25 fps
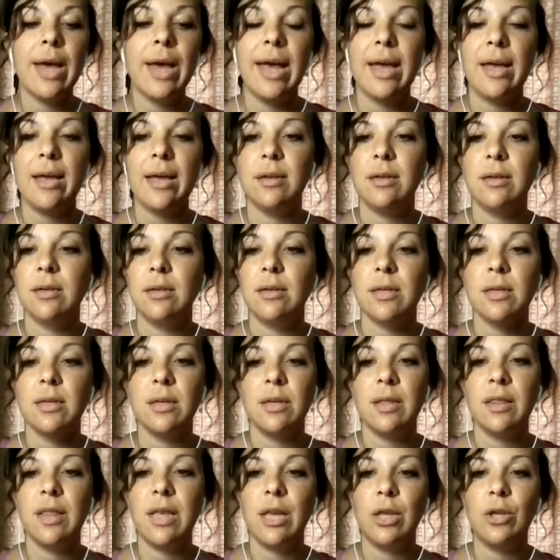and
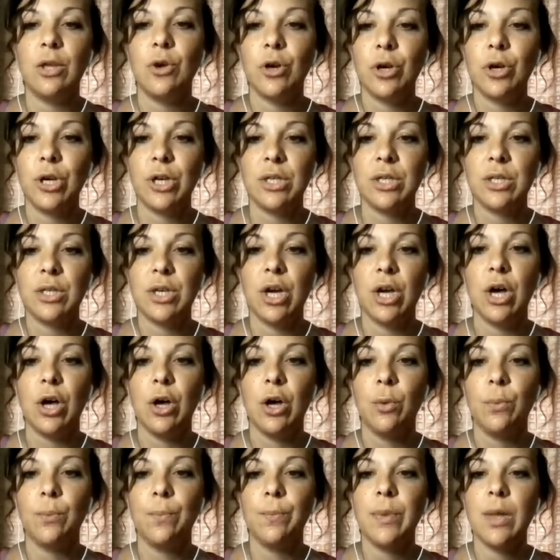then you're good to go.